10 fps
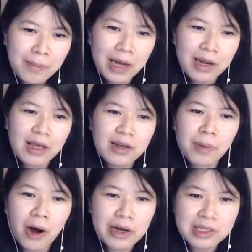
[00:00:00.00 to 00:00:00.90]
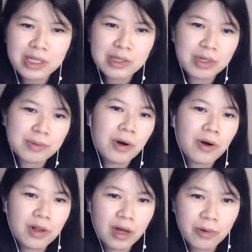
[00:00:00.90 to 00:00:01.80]
But in Pod OS, it was
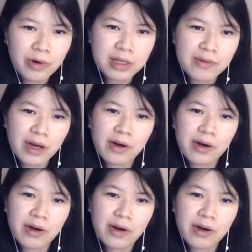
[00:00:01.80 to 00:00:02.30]
more collaborative.